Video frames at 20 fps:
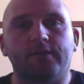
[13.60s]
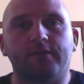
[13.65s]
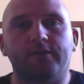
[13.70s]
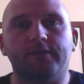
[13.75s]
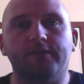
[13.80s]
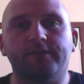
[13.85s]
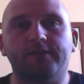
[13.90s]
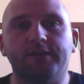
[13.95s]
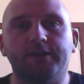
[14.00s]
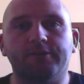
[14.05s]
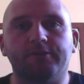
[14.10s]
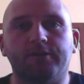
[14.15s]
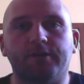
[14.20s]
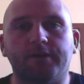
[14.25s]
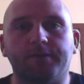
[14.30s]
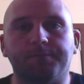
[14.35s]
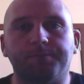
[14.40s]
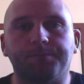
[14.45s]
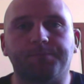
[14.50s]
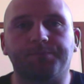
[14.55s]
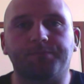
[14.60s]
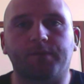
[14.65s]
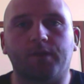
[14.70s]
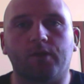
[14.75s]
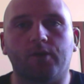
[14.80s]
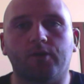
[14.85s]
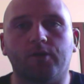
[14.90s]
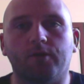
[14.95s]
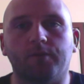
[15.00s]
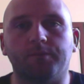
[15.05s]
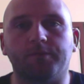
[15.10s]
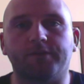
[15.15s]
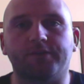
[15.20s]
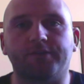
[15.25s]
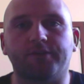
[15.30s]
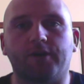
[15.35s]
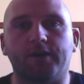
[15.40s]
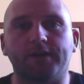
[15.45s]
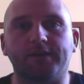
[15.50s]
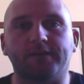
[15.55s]
this year, I'm
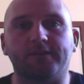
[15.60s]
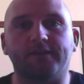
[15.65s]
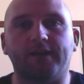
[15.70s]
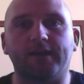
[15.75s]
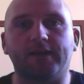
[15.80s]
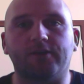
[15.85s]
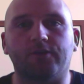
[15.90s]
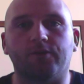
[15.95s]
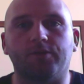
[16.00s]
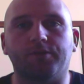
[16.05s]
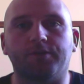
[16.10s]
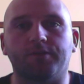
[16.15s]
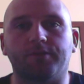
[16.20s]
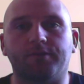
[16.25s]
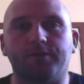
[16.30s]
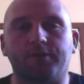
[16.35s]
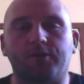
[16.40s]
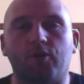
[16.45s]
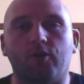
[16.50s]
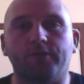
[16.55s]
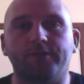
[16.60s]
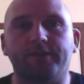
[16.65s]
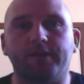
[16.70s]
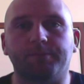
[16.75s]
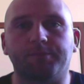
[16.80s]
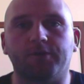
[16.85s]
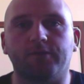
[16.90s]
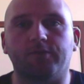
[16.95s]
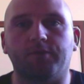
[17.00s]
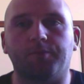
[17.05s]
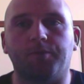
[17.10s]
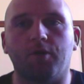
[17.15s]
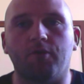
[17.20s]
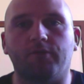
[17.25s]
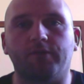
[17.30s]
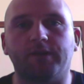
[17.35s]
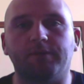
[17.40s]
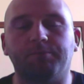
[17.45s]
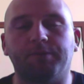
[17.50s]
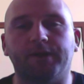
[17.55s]
deciding to take on the concept of the
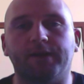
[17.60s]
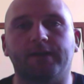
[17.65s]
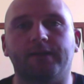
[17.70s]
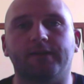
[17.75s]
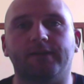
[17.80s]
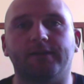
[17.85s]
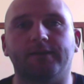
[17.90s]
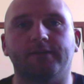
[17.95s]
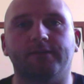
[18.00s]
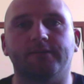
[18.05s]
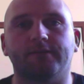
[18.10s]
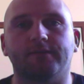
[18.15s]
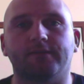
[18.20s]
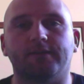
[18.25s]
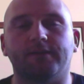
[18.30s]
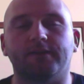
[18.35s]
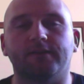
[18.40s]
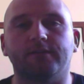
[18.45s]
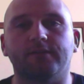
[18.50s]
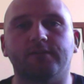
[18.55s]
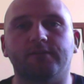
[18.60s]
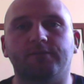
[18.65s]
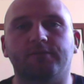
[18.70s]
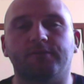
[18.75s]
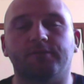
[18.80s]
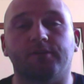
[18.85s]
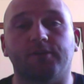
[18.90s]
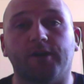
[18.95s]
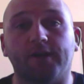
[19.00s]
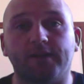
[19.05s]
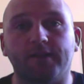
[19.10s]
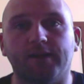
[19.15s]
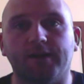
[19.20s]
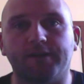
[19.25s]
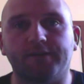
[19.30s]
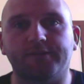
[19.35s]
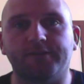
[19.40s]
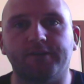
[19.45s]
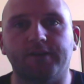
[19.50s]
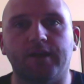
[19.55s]
poverty penalty. And like
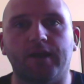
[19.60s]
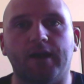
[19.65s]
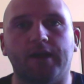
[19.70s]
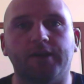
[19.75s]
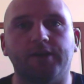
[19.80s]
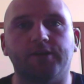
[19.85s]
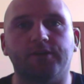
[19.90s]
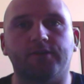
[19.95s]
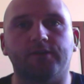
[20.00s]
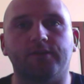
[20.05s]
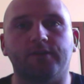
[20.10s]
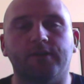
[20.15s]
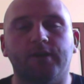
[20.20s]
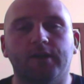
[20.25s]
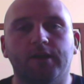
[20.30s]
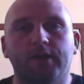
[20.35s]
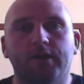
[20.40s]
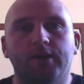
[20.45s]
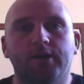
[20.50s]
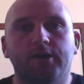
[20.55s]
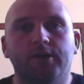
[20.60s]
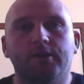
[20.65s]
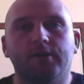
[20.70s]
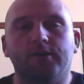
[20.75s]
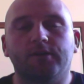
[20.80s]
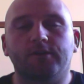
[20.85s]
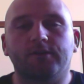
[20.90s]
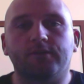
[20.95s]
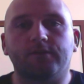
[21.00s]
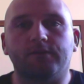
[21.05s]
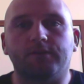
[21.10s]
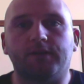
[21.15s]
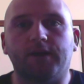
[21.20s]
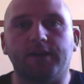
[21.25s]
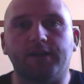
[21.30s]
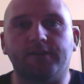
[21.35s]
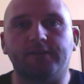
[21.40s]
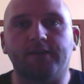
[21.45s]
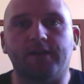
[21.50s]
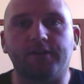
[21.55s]
last year, how you could
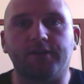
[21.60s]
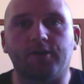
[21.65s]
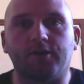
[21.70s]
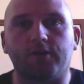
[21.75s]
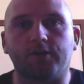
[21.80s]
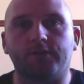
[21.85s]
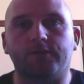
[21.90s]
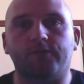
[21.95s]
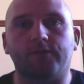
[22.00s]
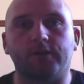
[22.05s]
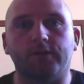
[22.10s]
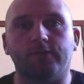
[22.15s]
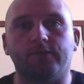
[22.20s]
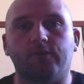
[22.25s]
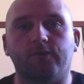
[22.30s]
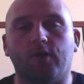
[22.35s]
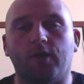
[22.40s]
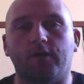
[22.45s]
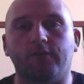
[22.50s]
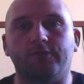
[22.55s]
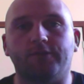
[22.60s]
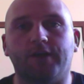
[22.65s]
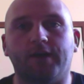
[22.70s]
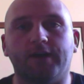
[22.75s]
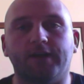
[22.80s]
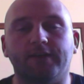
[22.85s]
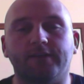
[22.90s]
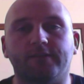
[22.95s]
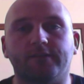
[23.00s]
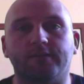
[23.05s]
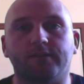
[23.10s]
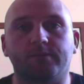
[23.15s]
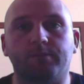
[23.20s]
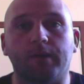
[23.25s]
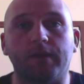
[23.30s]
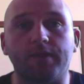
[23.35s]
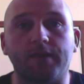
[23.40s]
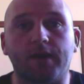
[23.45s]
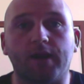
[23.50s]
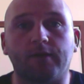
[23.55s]
get your $10 for your 5 days and
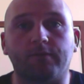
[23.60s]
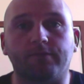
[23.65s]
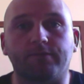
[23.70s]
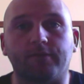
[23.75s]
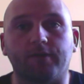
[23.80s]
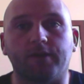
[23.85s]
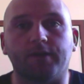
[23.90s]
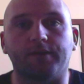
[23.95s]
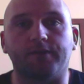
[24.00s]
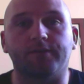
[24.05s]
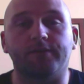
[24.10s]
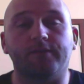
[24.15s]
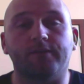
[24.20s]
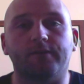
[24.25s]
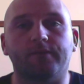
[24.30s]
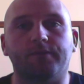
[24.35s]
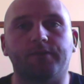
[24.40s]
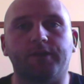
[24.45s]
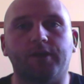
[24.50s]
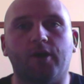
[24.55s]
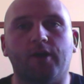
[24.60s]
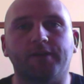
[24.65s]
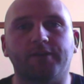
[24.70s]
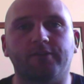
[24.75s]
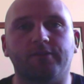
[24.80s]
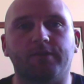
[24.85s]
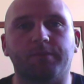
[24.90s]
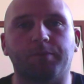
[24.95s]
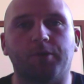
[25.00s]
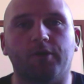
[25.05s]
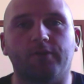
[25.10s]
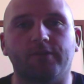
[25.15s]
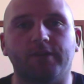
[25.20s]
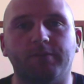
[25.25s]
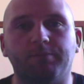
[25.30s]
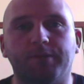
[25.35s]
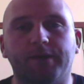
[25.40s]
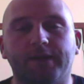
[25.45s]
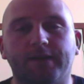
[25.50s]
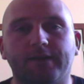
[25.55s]
spend that up front. The idea of the
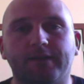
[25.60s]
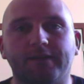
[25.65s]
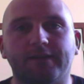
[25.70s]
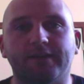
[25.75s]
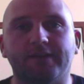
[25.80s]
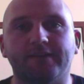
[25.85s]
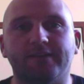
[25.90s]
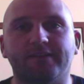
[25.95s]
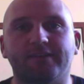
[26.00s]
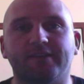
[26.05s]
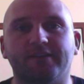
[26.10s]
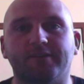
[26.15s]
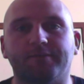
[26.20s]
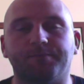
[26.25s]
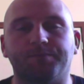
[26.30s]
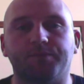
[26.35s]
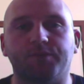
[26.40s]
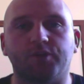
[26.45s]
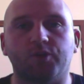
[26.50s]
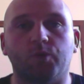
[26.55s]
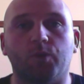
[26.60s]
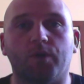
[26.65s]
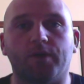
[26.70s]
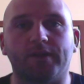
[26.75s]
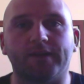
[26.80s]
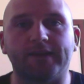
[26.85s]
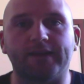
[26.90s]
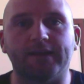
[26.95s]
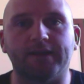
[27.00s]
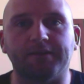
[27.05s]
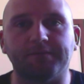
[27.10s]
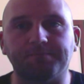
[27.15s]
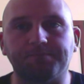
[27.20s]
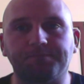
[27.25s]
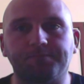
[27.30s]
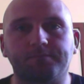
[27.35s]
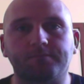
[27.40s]
poverty penalty is that you only get